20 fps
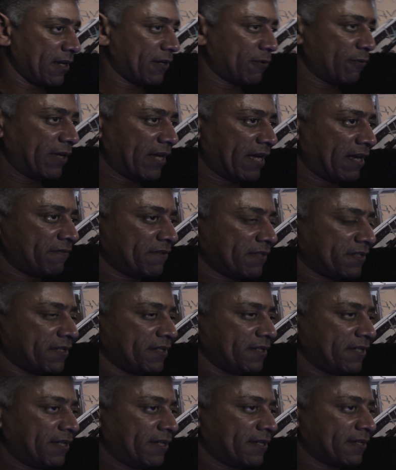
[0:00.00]
like we have it
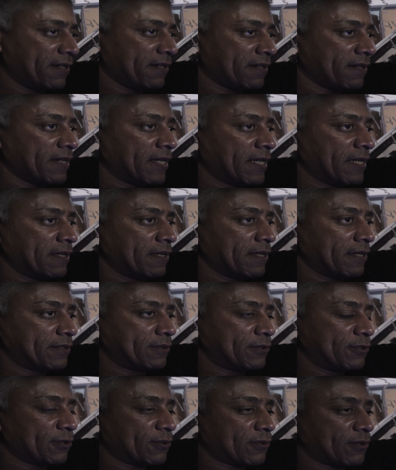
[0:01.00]
in here
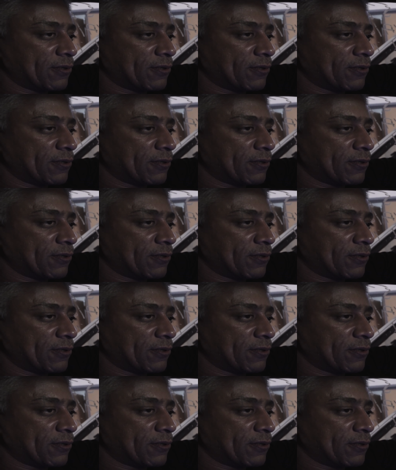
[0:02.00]
to